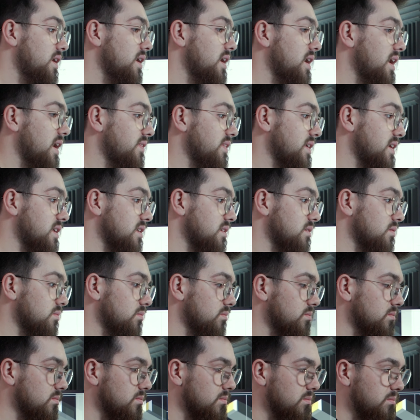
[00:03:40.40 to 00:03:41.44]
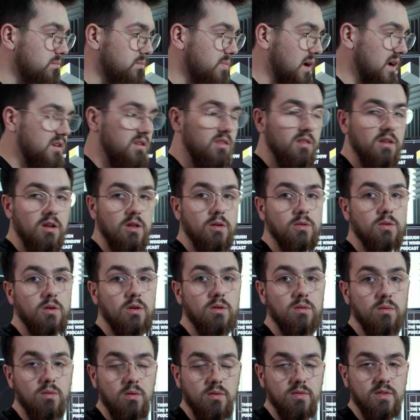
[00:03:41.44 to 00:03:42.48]
and then back to the
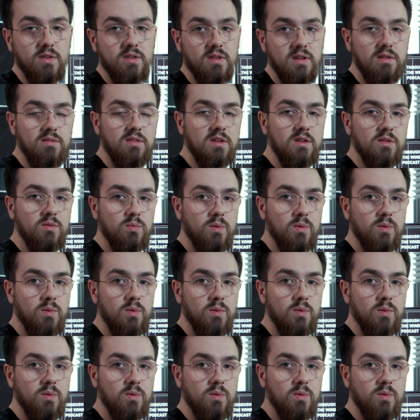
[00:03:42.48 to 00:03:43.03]
logo on the TV as